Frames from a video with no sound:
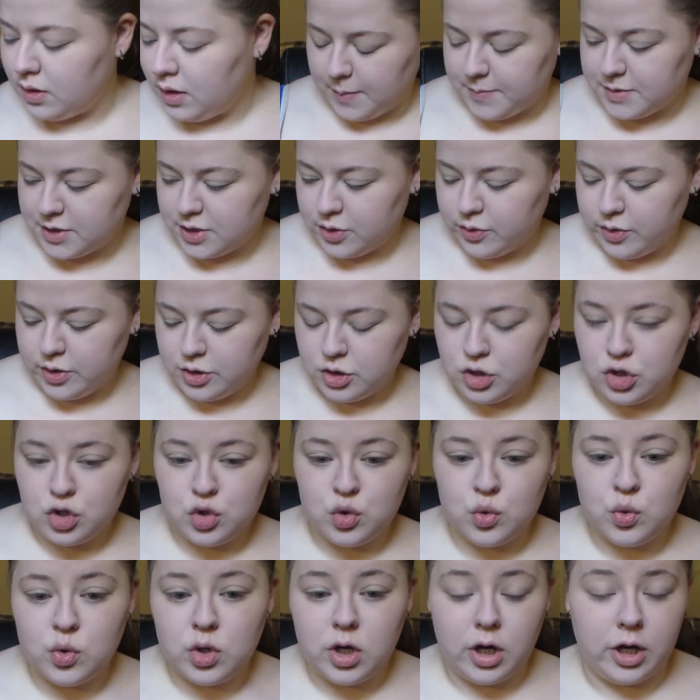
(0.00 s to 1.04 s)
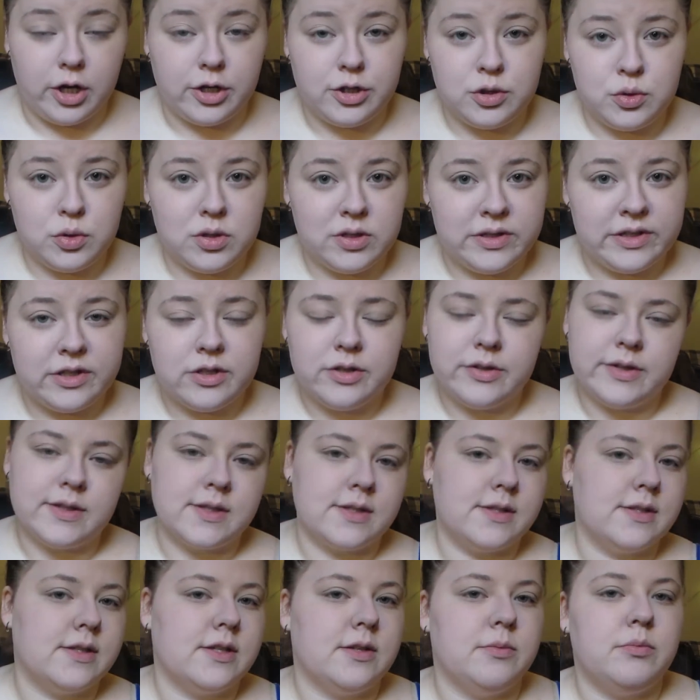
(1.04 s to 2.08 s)
I'm just going to contour a little. This
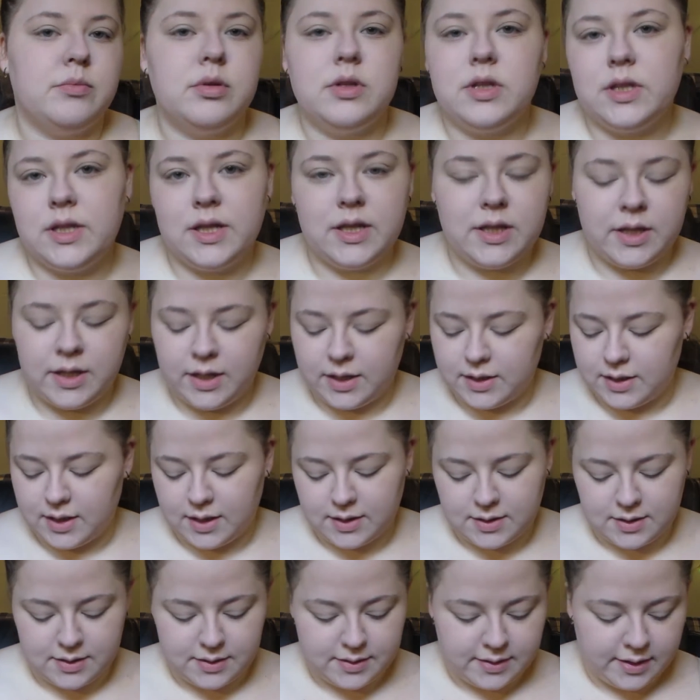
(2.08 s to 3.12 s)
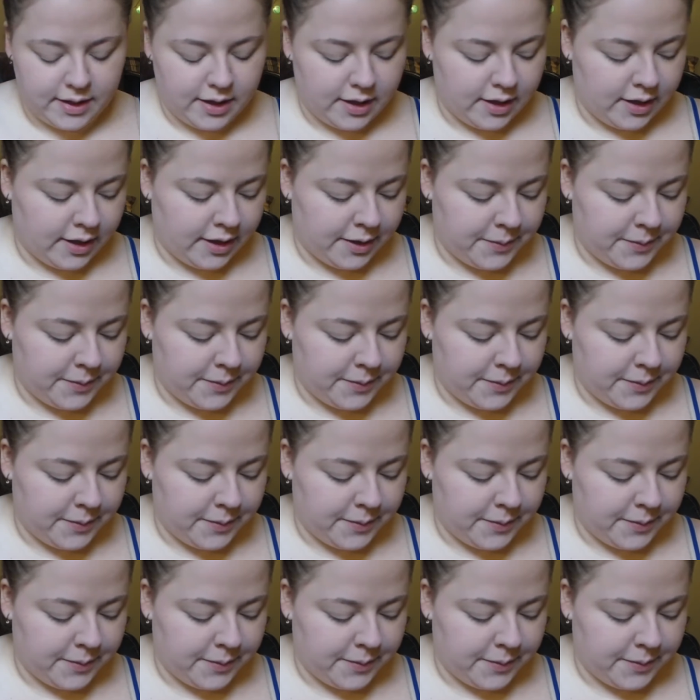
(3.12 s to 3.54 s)
is completely unnecessary.